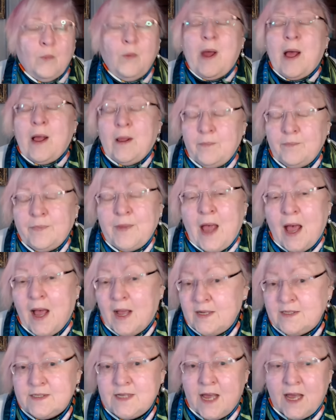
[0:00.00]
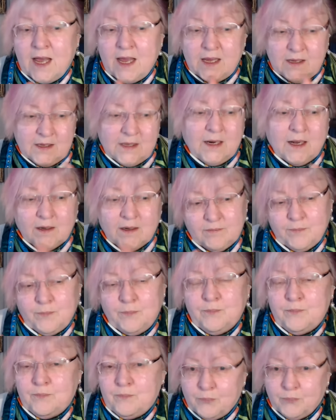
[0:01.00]
well, I say, you know,
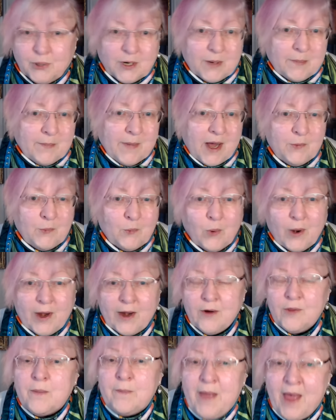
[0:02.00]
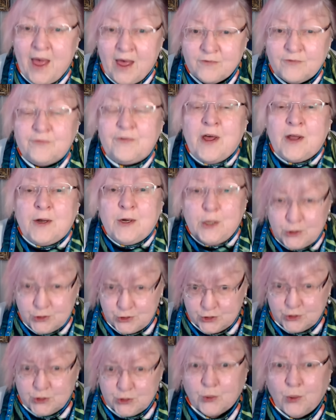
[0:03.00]
put them on, wear them, have fun,
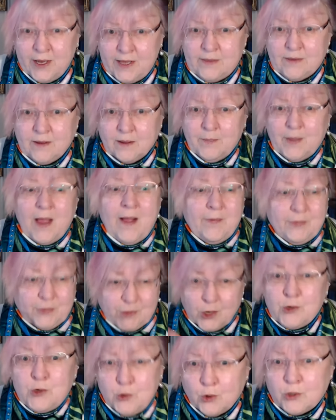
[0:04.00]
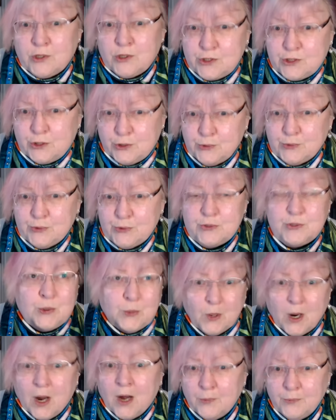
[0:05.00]
enjoy them. They're your shoes.
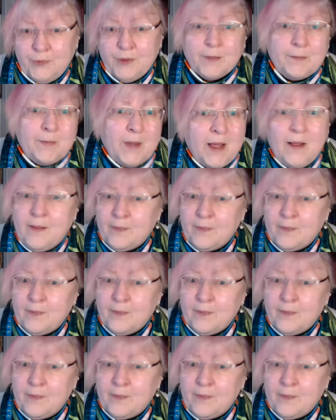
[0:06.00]
You own them.